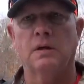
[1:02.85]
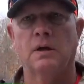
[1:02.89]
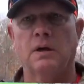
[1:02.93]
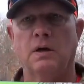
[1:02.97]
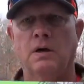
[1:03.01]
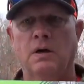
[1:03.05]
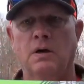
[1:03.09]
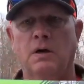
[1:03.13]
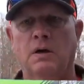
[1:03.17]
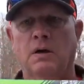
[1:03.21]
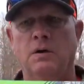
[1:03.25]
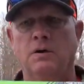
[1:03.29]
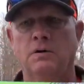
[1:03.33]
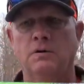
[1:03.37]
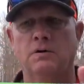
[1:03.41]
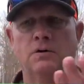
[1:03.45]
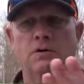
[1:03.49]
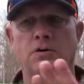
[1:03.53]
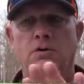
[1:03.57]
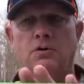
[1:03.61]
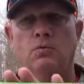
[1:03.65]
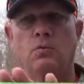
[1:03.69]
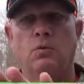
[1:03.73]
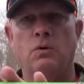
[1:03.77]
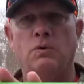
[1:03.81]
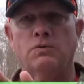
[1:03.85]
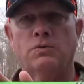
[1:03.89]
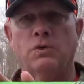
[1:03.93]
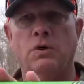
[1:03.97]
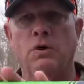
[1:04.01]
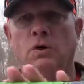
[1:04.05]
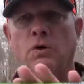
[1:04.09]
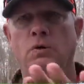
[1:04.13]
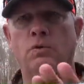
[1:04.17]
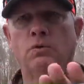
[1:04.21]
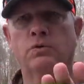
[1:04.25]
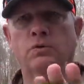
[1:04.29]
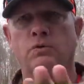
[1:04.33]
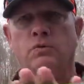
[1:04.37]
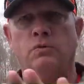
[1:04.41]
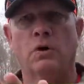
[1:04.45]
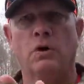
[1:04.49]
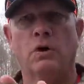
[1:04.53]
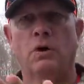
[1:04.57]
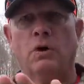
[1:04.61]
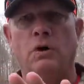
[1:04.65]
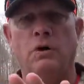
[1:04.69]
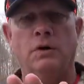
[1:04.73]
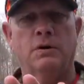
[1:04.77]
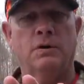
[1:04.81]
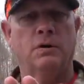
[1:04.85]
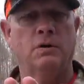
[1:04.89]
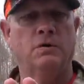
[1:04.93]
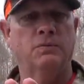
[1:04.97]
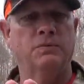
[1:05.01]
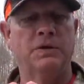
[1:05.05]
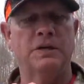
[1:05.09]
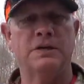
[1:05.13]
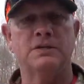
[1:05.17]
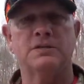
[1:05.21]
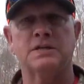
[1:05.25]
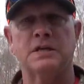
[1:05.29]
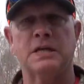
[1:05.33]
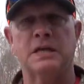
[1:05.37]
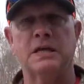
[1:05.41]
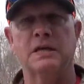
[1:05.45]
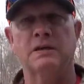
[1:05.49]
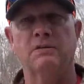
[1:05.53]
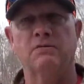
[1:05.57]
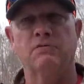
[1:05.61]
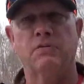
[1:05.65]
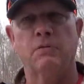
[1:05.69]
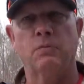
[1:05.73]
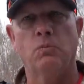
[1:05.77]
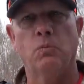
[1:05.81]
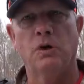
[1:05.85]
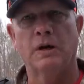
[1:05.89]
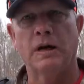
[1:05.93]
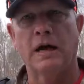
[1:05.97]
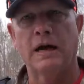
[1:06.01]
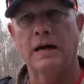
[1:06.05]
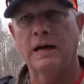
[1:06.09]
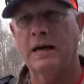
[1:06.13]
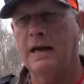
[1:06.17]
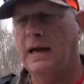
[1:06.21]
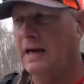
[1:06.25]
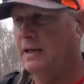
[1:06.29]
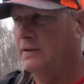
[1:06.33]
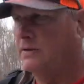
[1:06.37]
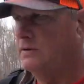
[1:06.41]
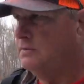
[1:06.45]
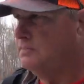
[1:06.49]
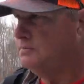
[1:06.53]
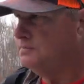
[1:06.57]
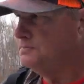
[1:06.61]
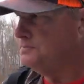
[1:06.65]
You want to hold the rod on this end from what I gather.